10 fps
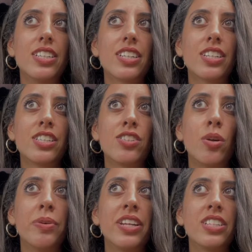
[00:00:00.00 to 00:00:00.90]
because
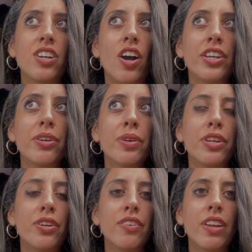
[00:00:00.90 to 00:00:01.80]
nobody taught you.
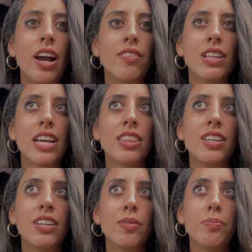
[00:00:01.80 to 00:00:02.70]
You don't even have like
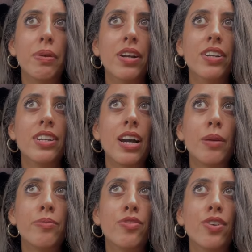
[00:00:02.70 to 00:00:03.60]
the
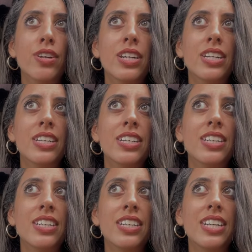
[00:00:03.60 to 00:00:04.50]
paradigm for it.
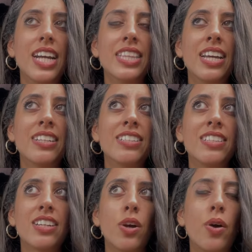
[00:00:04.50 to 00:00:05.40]
And then
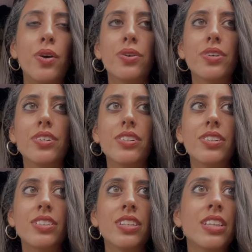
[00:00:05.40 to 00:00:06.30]
to go,
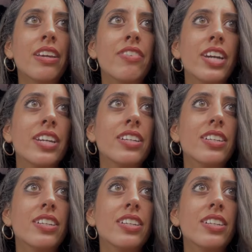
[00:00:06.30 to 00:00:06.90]
to leave it,